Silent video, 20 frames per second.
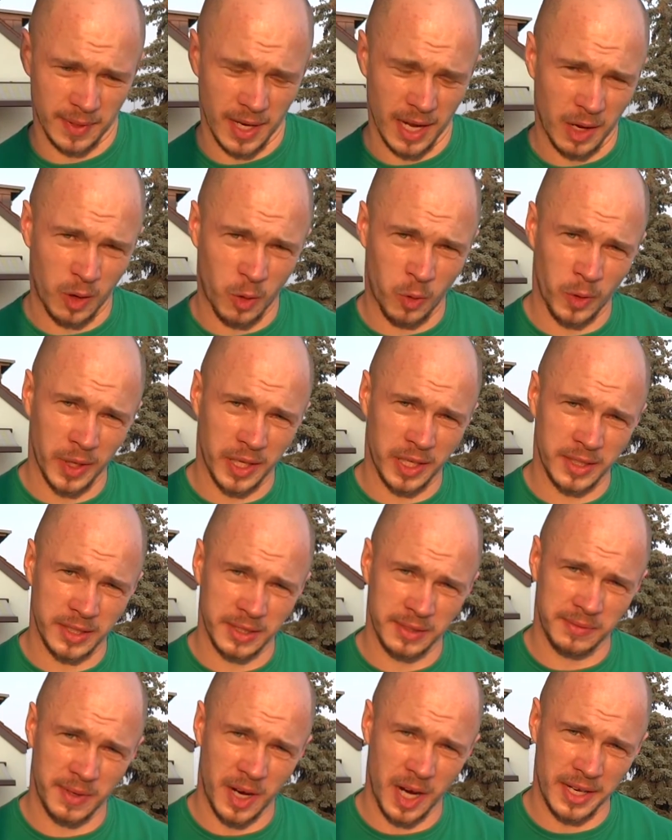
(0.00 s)
a
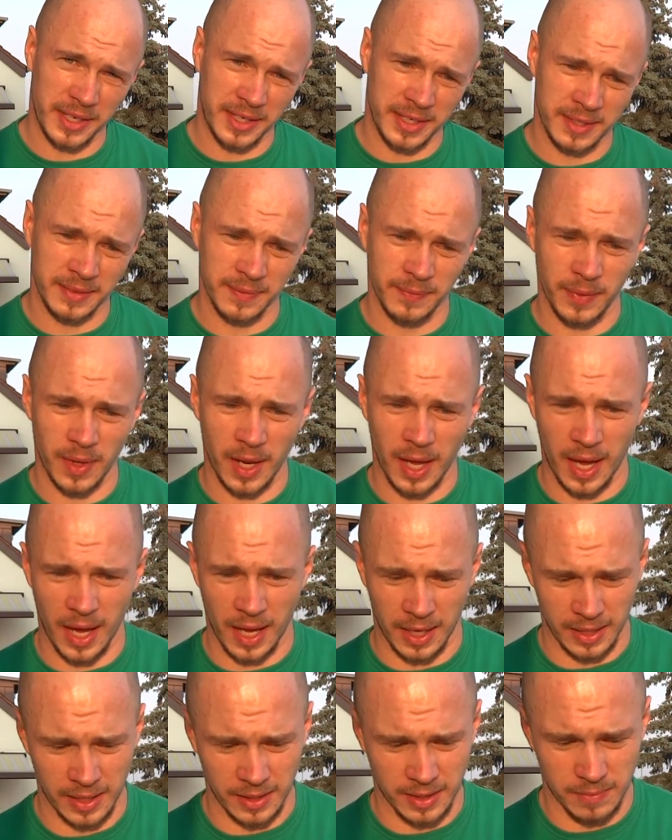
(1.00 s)
crystal Weizen
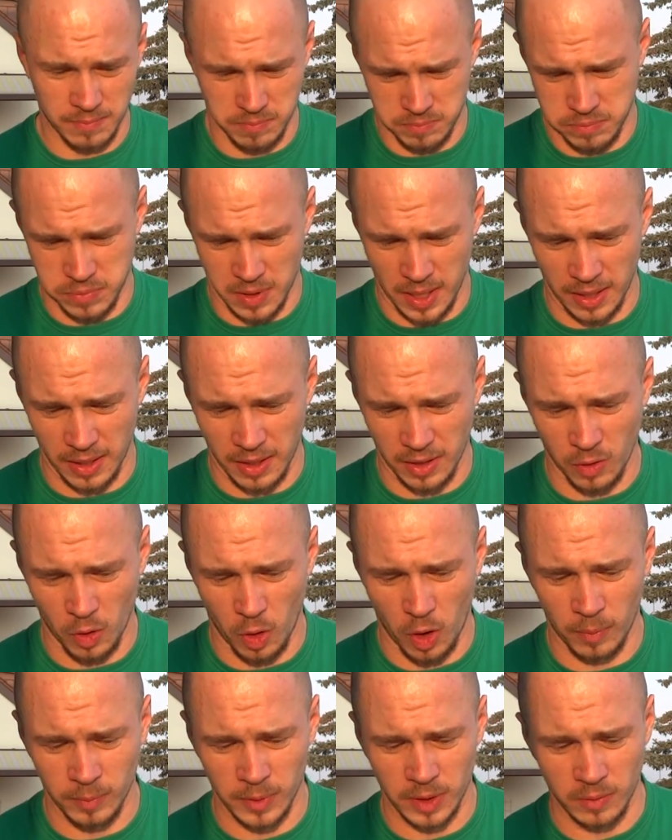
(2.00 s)
and a
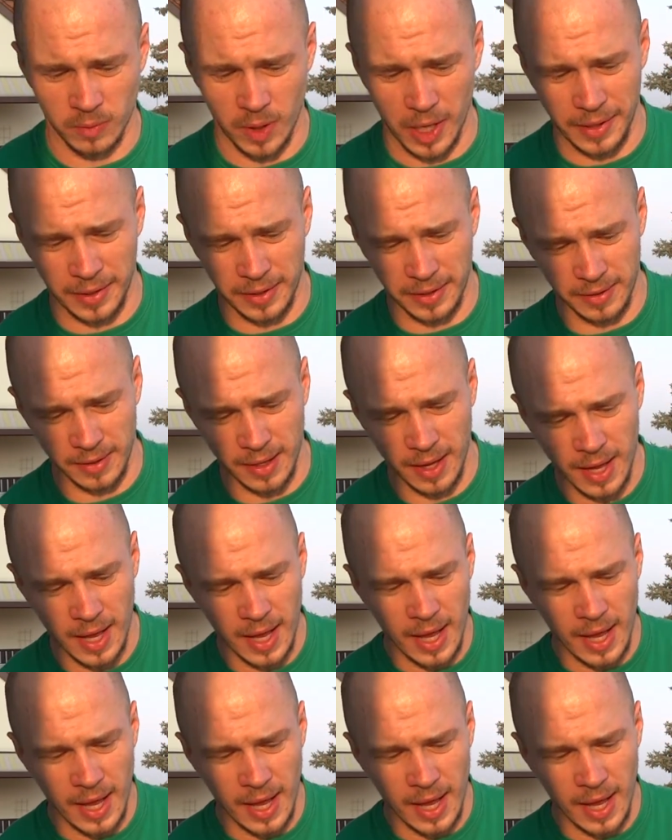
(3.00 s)
normal Weizen.